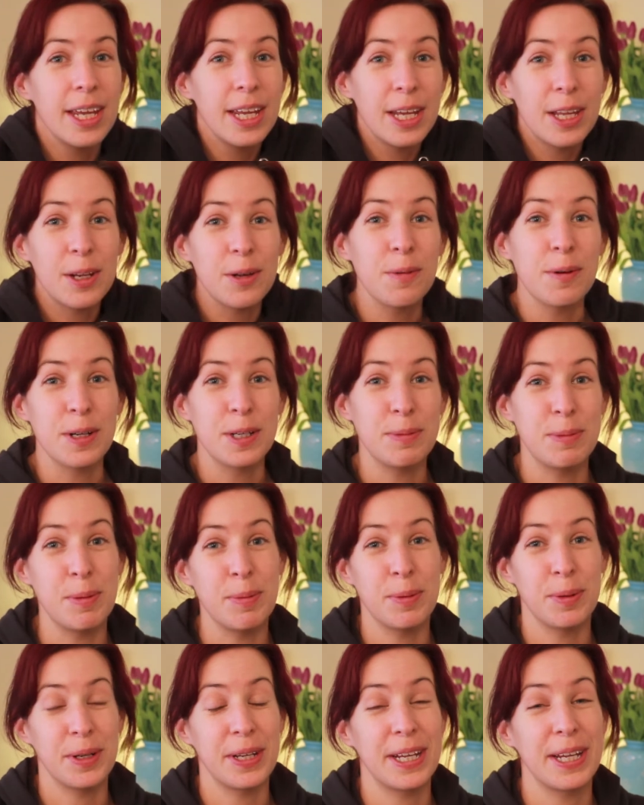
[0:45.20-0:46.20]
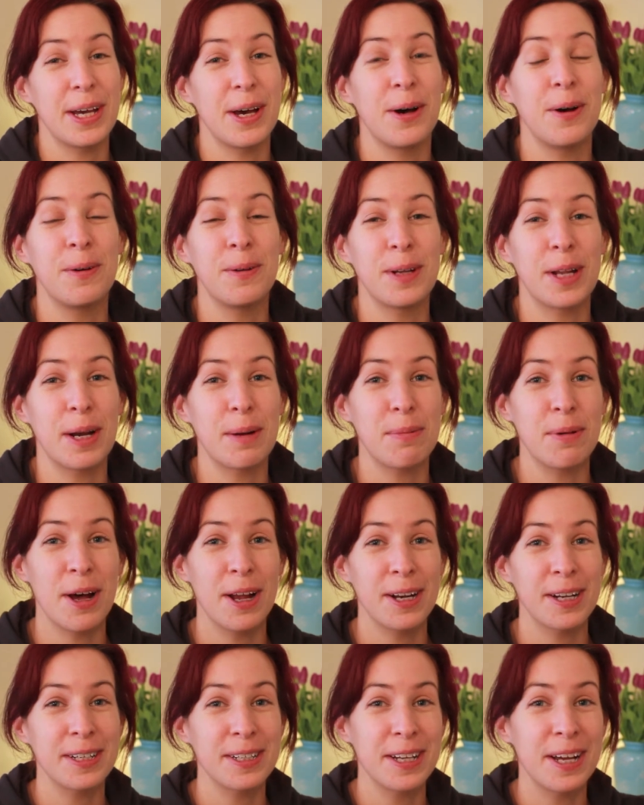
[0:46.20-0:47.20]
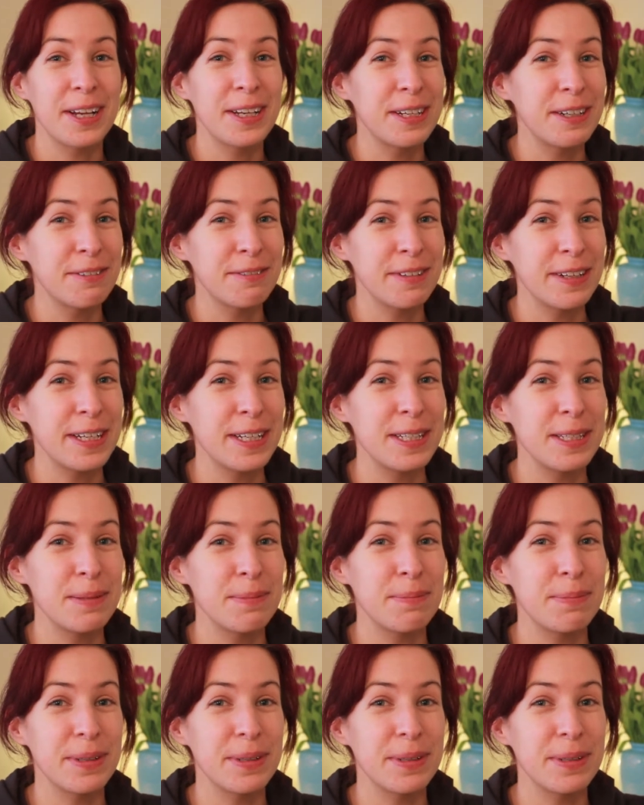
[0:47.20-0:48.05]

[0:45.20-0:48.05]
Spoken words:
You don't want to be putting a whole lot of product on your face,